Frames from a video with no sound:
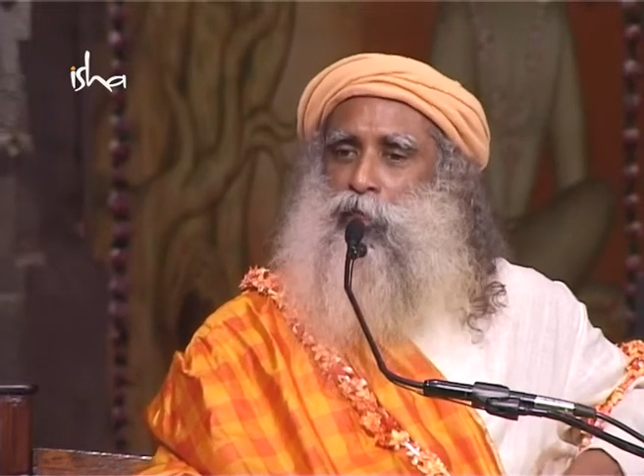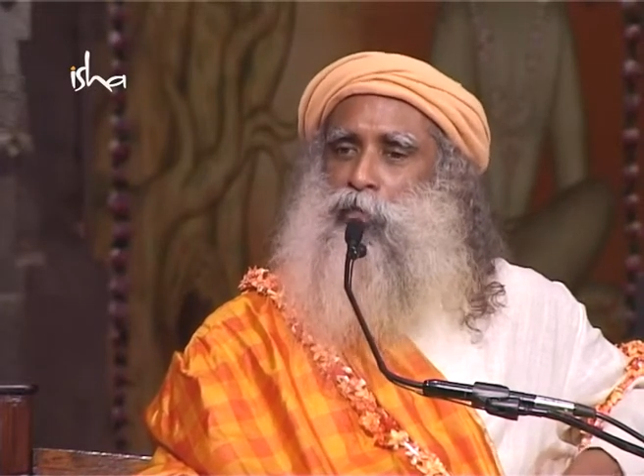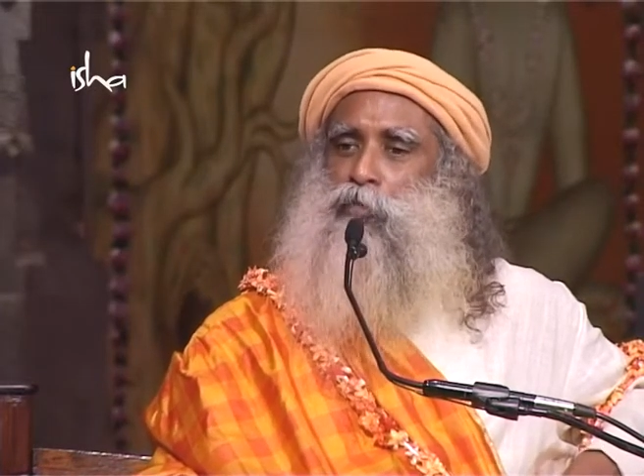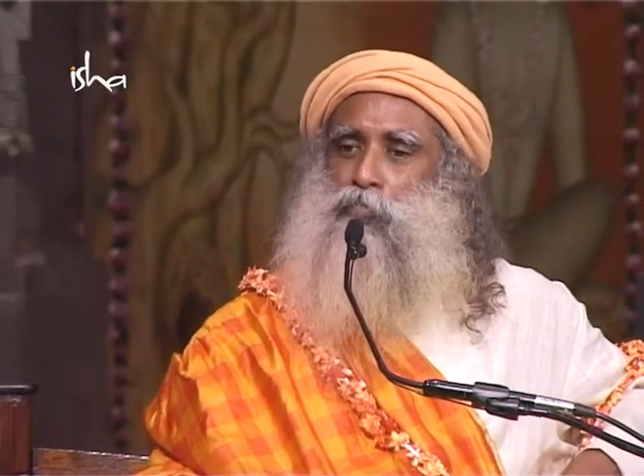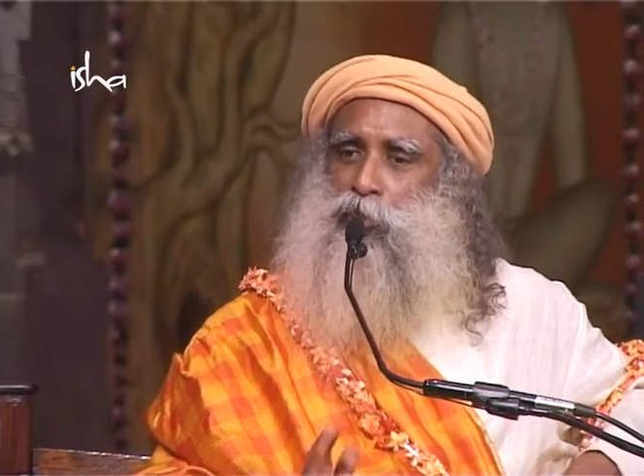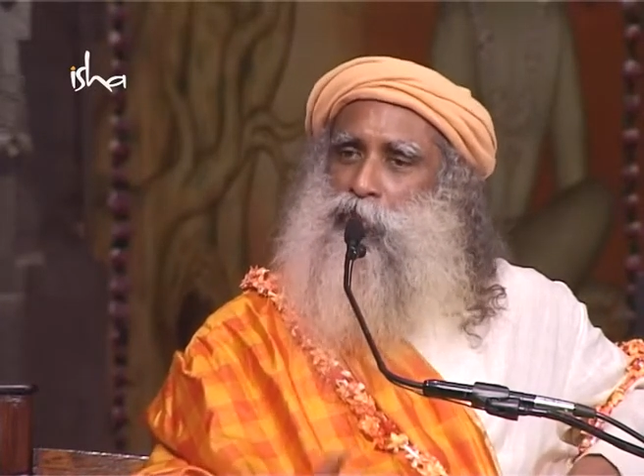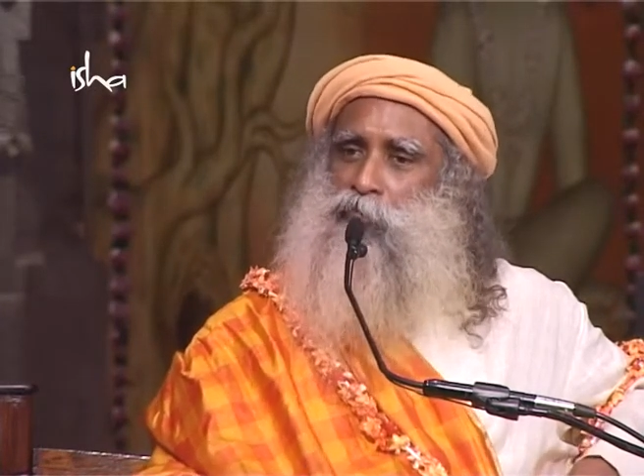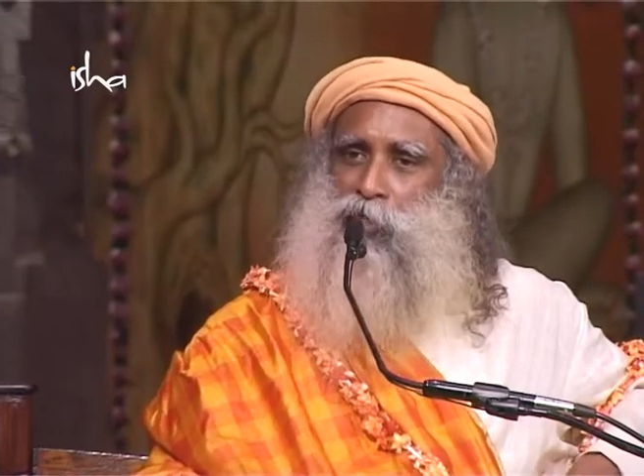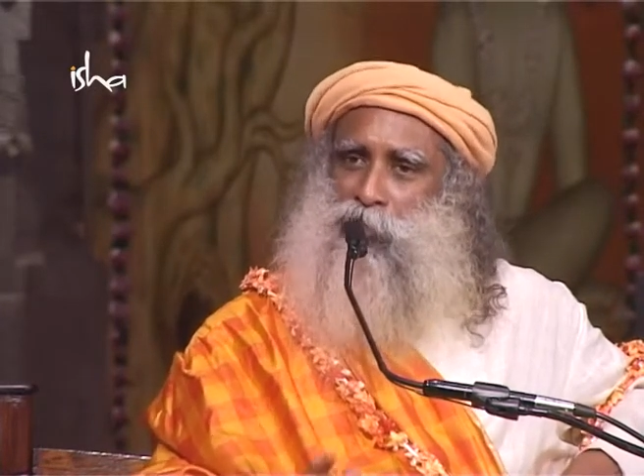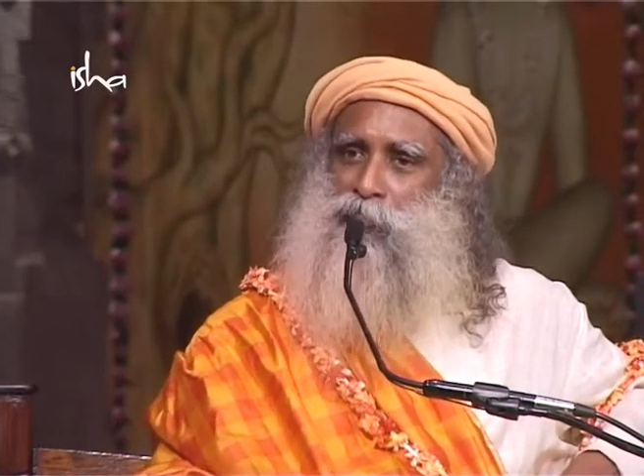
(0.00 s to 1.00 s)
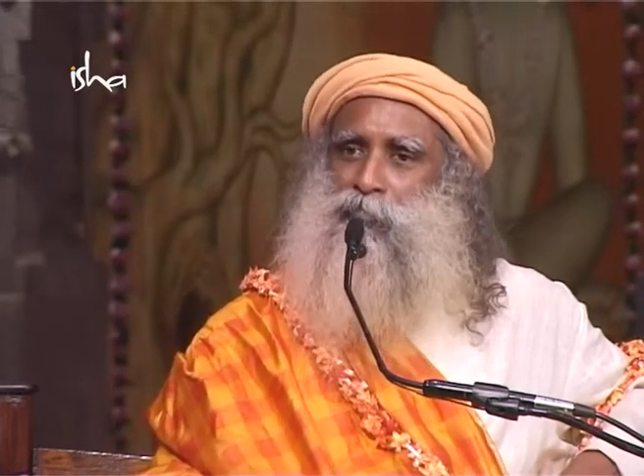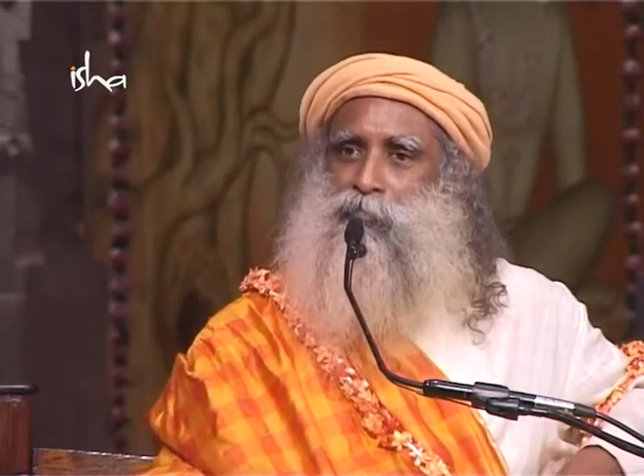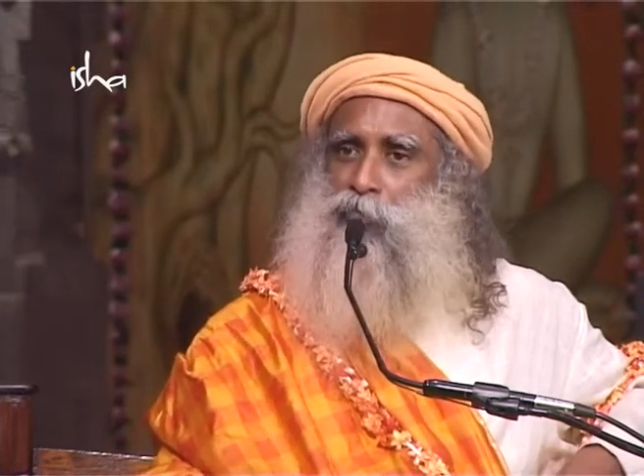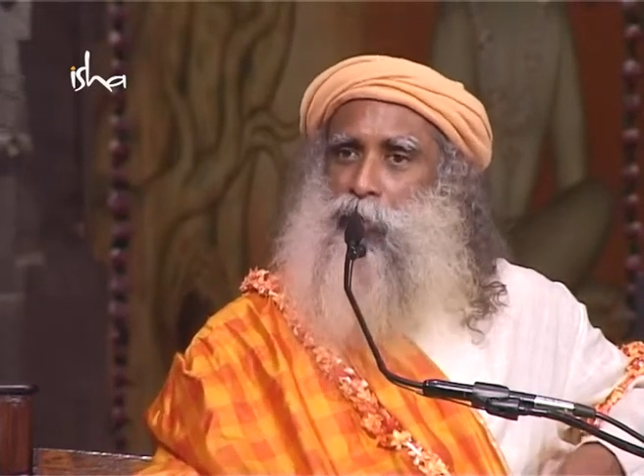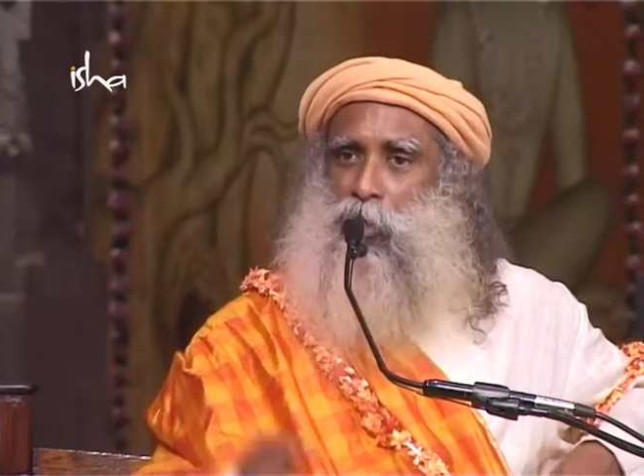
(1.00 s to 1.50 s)
compulsively.
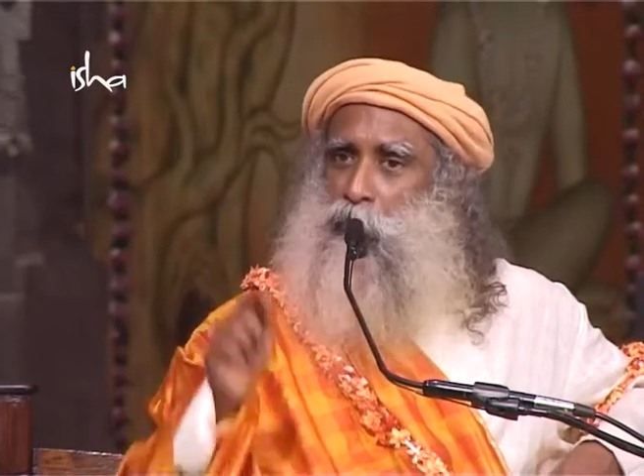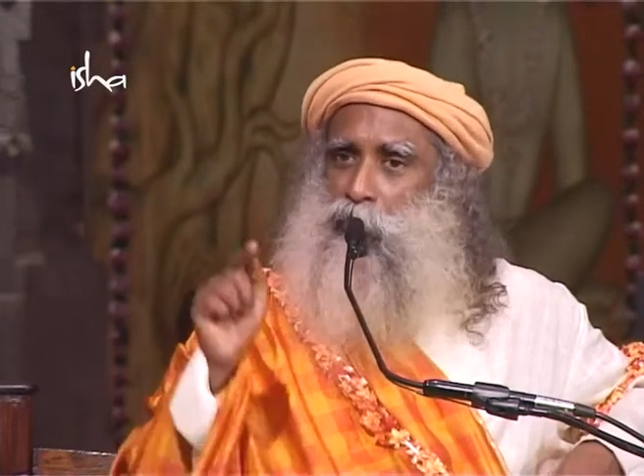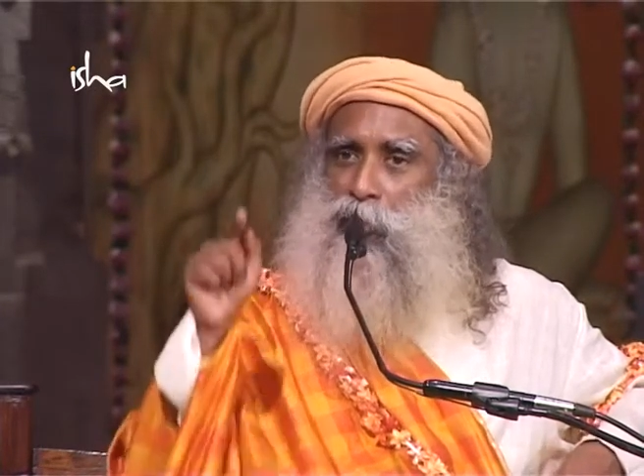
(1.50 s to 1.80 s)
I'm not